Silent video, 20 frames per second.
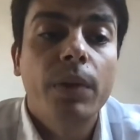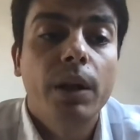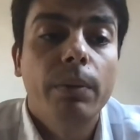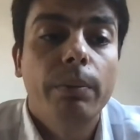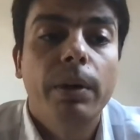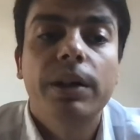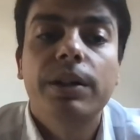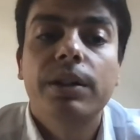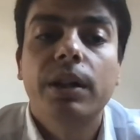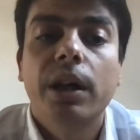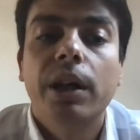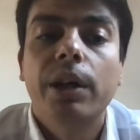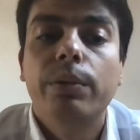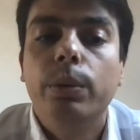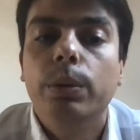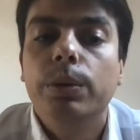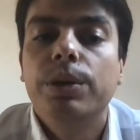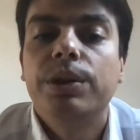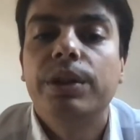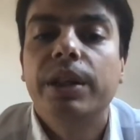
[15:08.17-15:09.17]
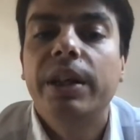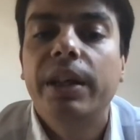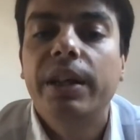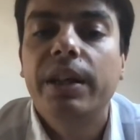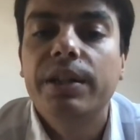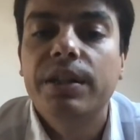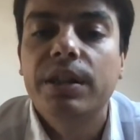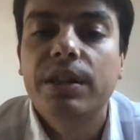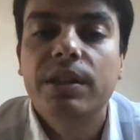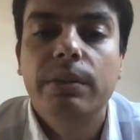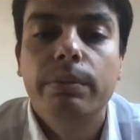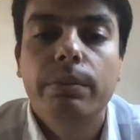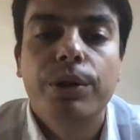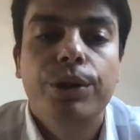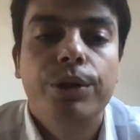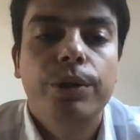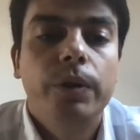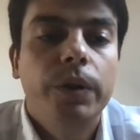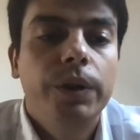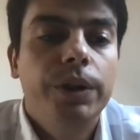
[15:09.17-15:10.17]
But I would say that the
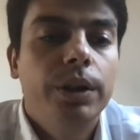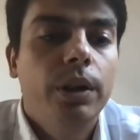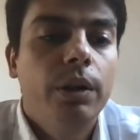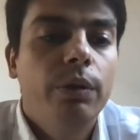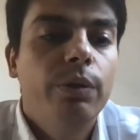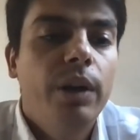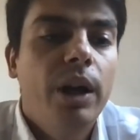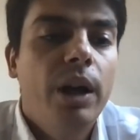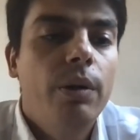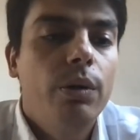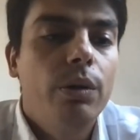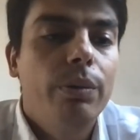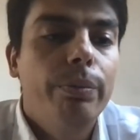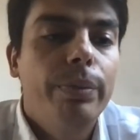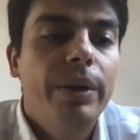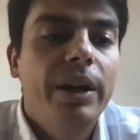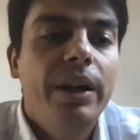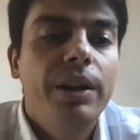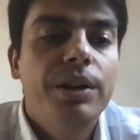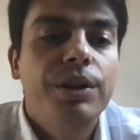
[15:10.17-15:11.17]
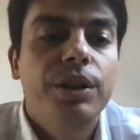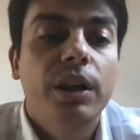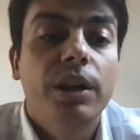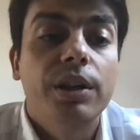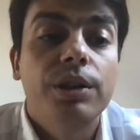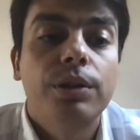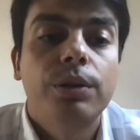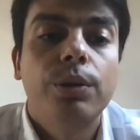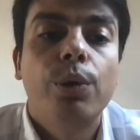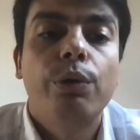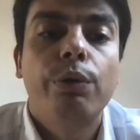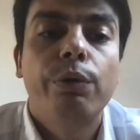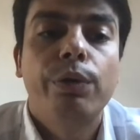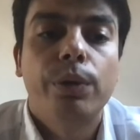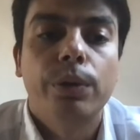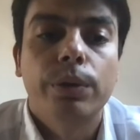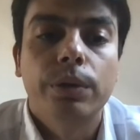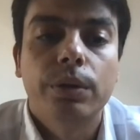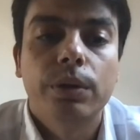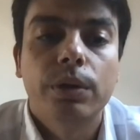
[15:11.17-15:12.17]
majority of our page are
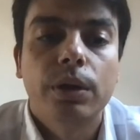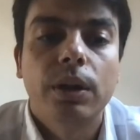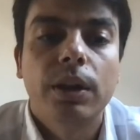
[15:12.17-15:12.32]
storefront,